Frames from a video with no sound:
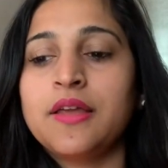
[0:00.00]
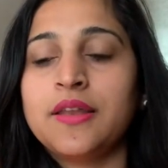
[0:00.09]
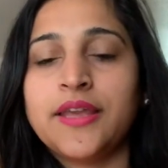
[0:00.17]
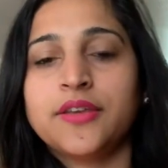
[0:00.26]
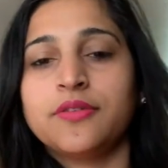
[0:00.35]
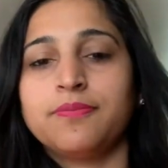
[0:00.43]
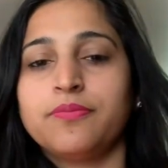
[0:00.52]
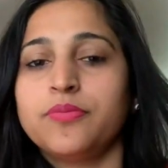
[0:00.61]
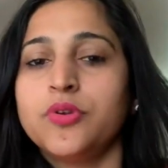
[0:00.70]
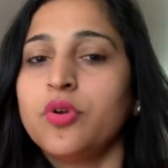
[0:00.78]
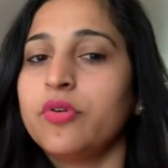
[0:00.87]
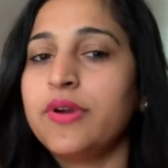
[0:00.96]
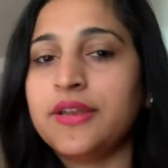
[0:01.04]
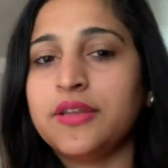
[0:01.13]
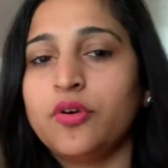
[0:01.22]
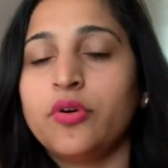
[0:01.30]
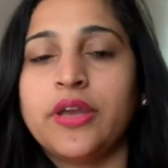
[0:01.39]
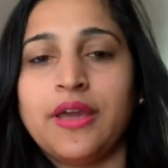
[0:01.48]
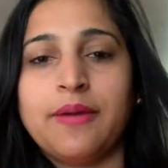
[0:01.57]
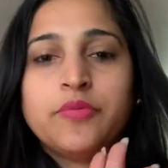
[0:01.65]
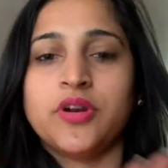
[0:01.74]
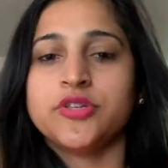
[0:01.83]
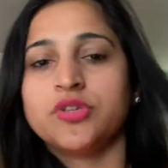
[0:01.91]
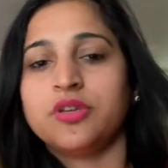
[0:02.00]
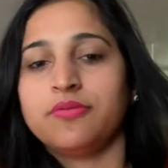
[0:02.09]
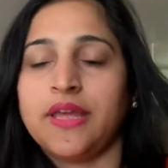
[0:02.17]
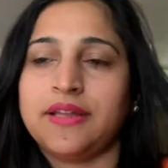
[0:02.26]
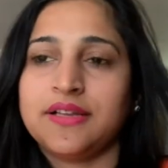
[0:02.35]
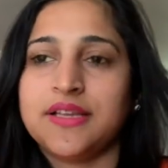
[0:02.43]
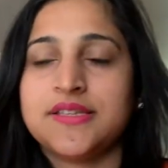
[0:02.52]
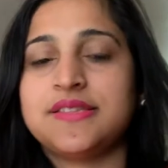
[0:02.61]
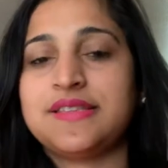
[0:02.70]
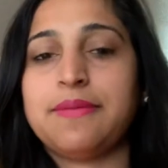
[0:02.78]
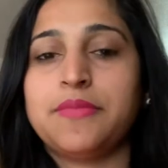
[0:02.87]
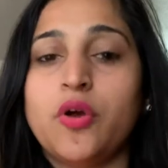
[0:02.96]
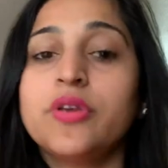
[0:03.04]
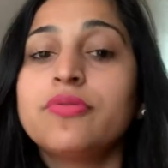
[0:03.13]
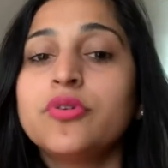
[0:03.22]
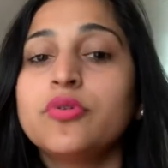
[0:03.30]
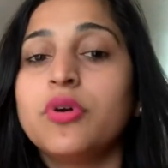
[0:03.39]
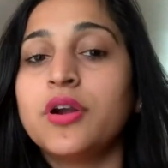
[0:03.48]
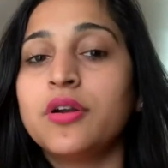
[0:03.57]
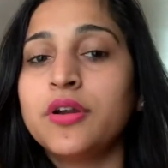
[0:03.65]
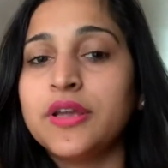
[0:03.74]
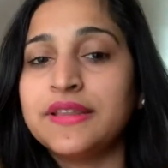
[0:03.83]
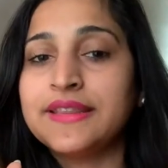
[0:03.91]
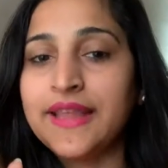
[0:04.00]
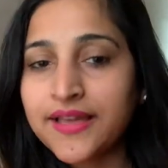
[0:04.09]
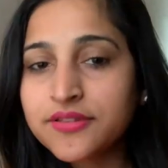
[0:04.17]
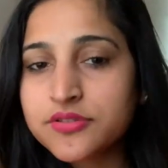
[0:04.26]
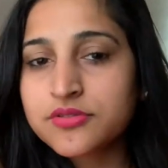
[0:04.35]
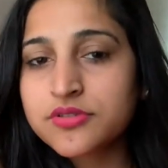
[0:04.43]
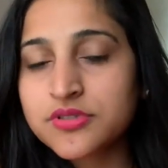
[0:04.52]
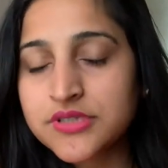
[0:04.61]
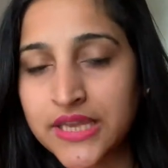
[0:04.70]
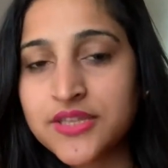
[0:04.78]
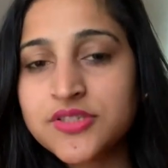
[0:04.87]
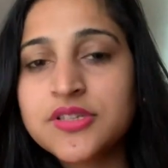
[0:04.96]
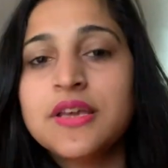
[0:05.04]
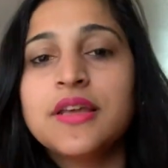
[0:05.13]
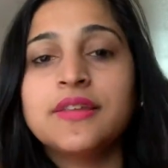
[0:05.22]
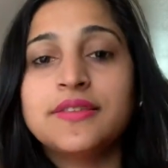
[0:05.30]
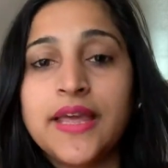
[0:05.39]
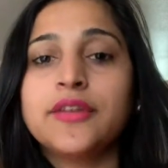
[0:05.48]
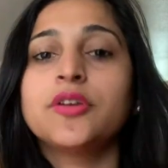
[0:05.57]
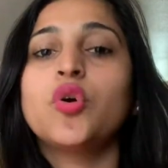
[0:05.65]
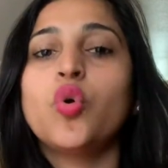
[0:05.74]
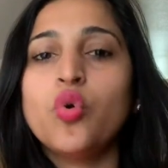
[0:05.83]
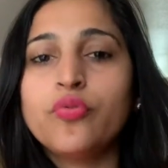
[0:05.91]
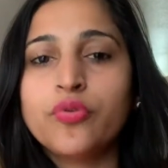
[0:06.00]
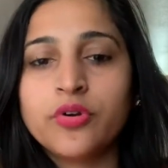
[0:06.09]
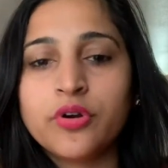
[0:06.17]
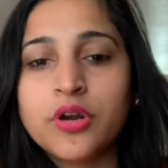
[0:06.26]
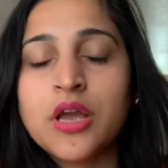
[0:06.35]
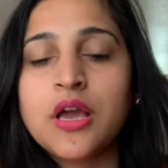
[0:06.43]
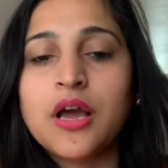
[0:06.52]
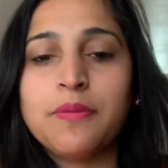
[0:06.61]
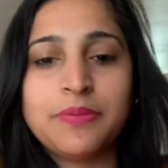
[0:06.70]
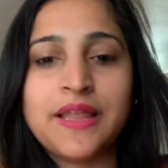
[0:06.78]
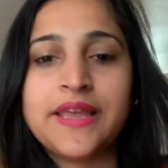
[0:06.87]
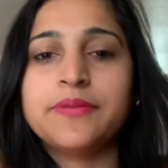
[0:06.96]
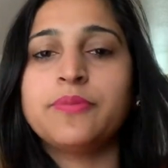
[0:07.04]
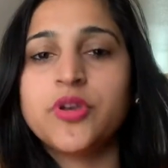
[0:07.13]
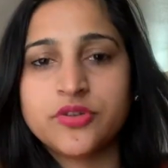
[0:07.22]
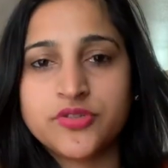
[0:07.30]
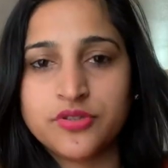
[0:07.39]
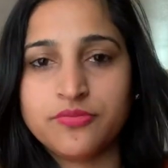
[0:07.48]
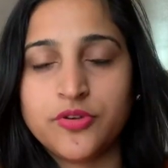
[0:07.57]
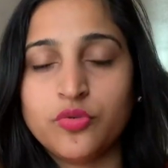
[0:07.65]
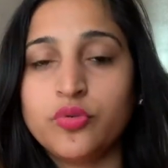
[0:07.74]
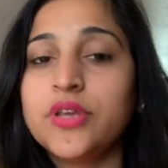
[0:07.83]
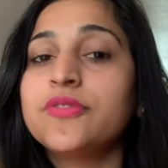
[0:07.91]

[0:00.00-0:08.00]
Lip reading: like you're ready, okay, I'm ready to give NCLEX exam now. If you are in that stage, then go for applying Pearson VUE.